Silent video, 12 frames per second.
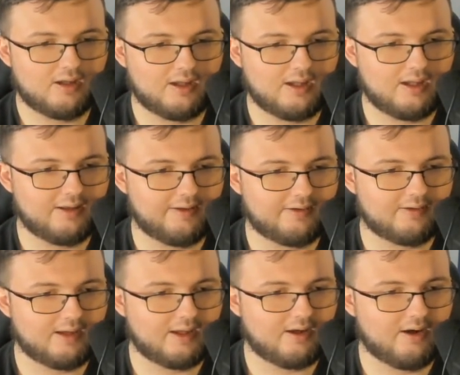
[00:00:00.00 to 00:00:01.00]
And let's
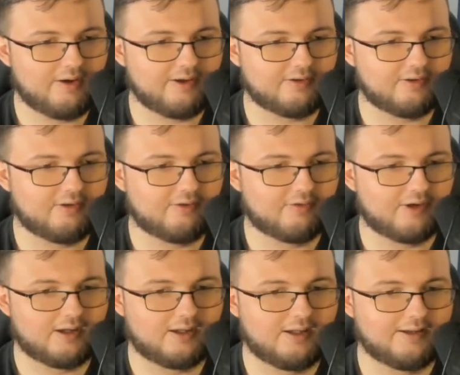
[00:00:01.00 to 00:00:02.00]
see. Oh, he's gonna use
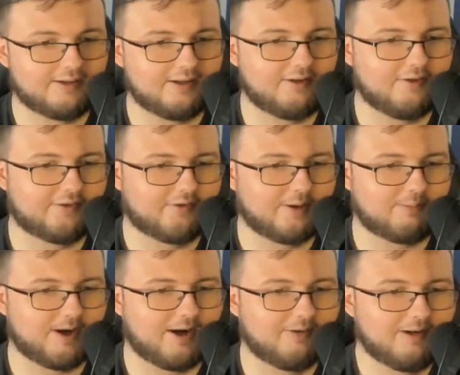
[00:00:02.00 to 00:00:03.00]
it. He's gonna use it,
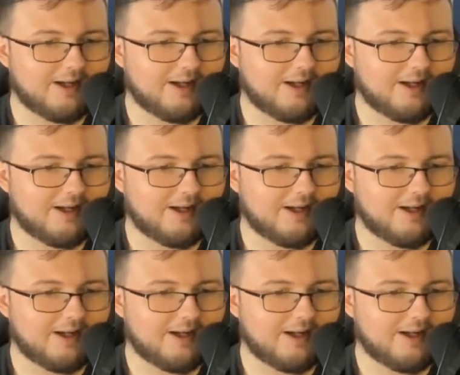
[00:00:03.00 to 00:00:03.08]
bro.